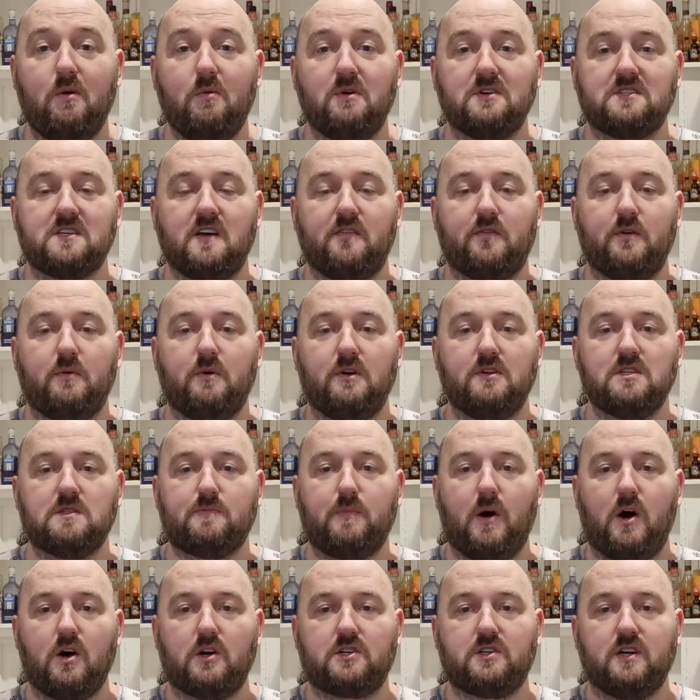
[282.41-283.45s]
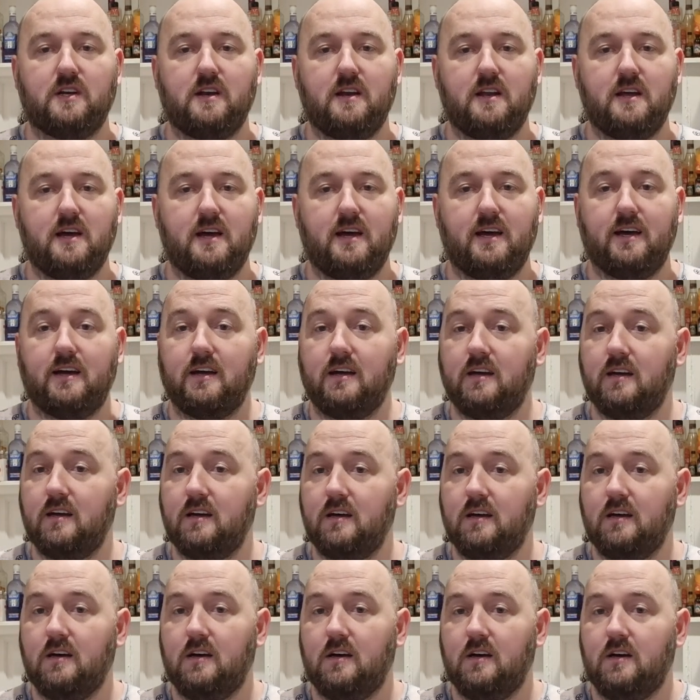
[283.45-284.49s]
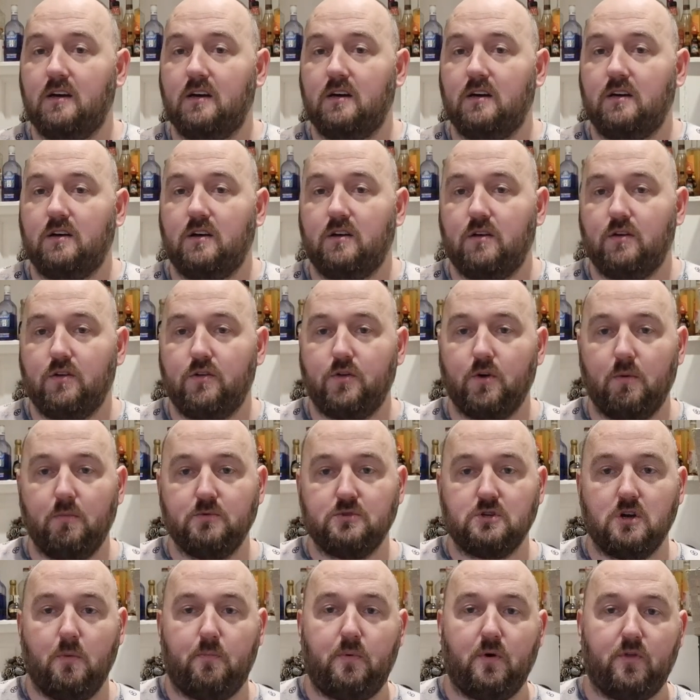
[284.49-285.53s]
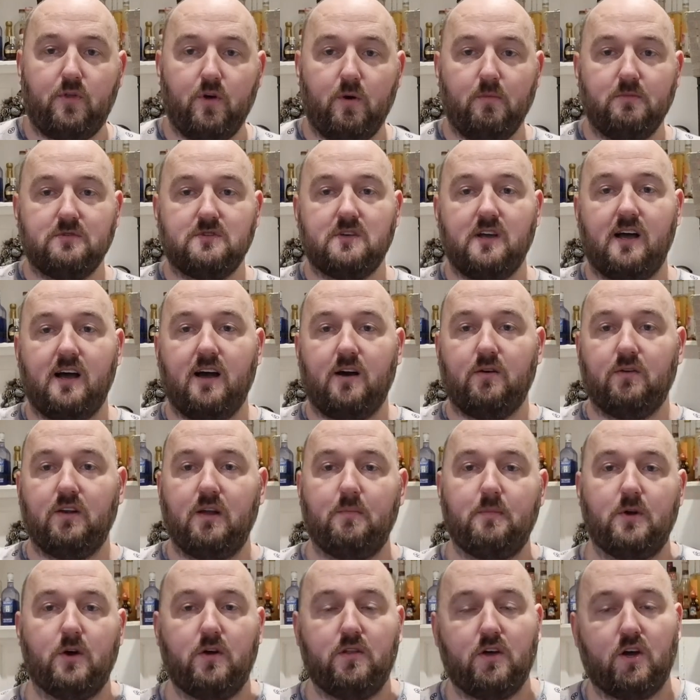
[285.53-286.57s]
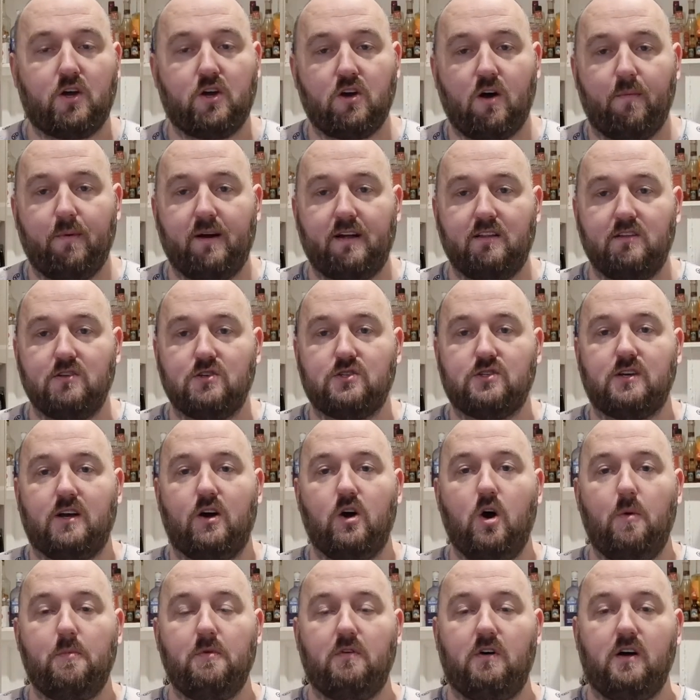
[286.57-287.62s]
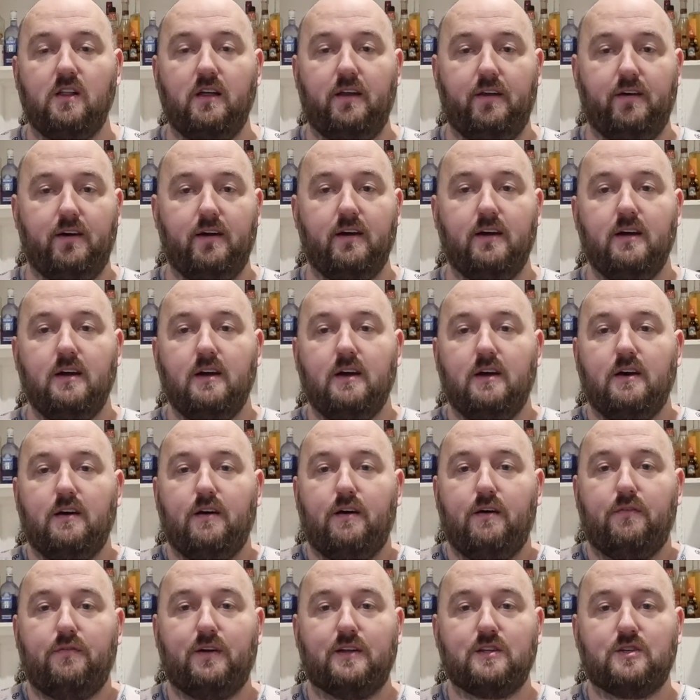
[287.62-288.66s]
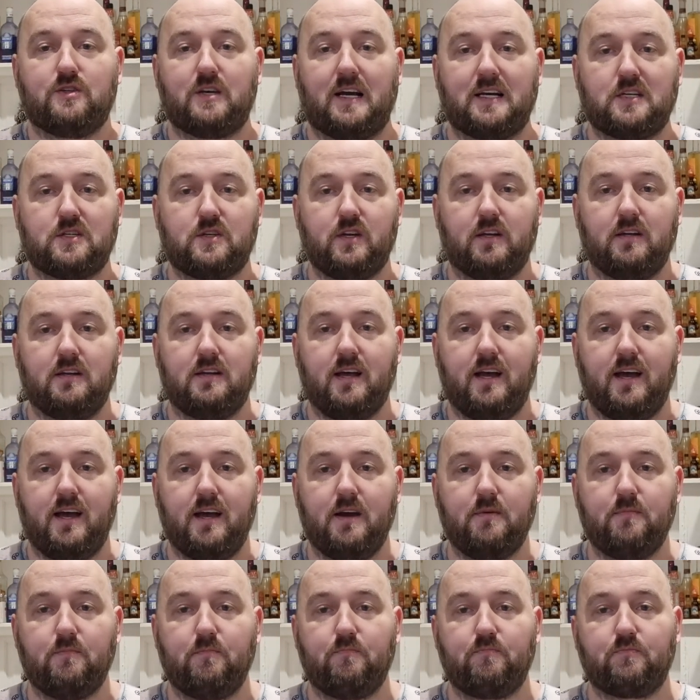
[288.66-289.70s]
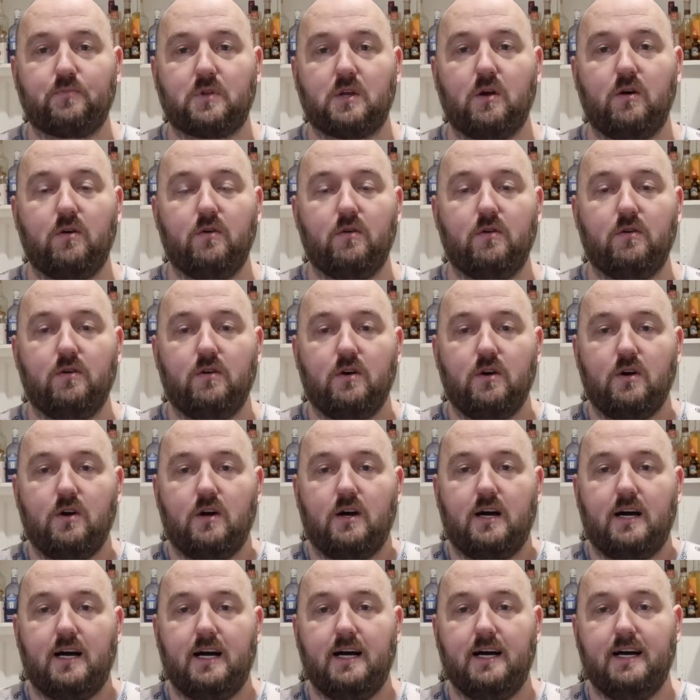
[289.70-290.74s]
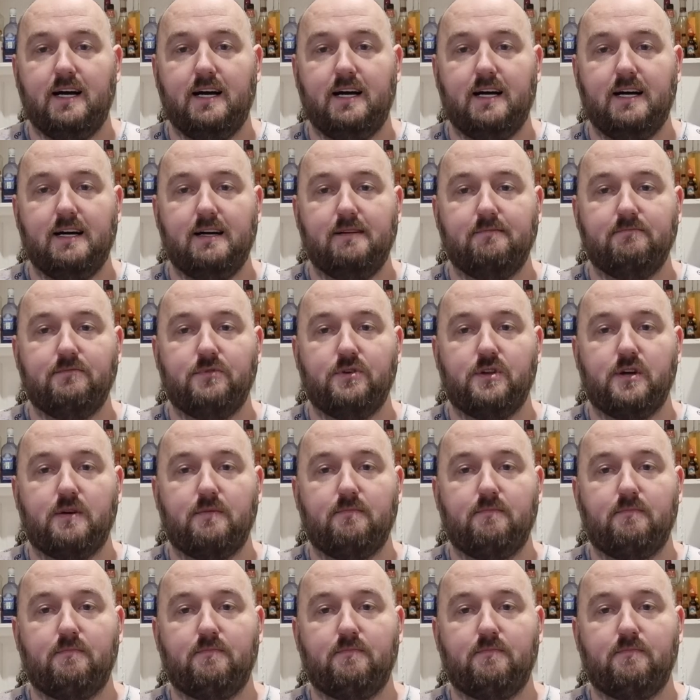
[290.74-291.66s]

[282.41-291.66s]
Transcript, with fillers: was everyone's Boxing Day? Thumbs up or thumbs down? Let me know in the comments. I hope you all had a fantastic day. And